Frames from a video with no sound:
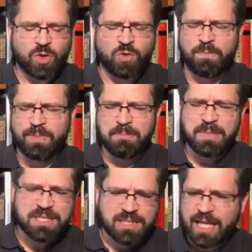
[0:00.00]
or been
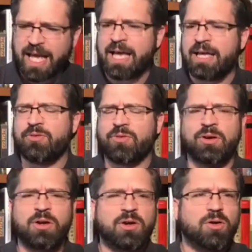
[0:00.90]
misled or
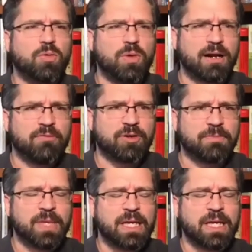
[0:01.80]
whatever.